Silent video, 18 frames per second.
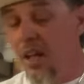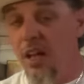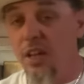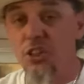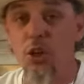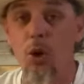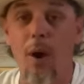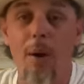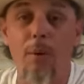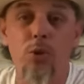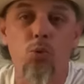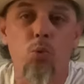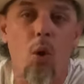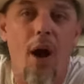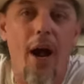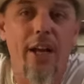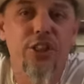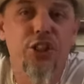so I was
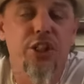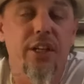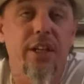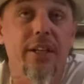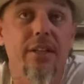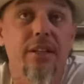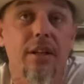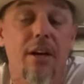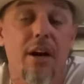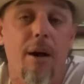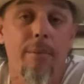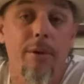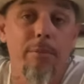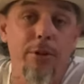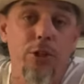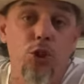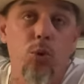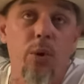watching
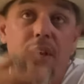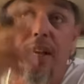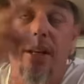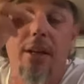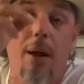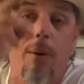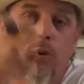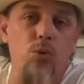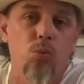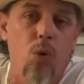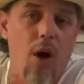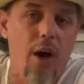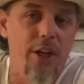the